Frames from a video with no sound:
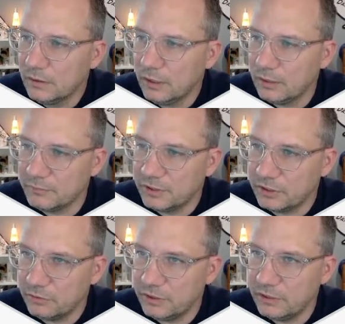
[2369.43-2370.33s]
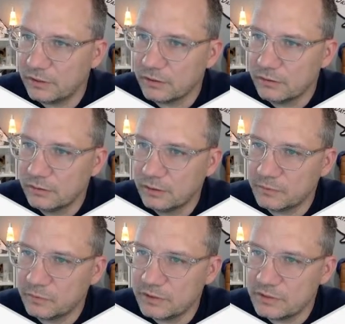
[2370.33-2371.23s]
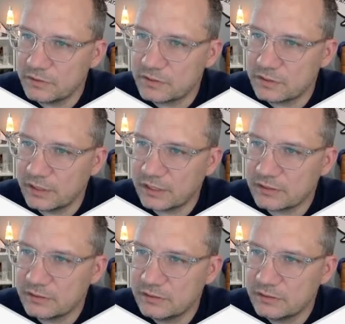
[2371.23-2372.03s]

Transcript: I'm going to go here. I'm going to select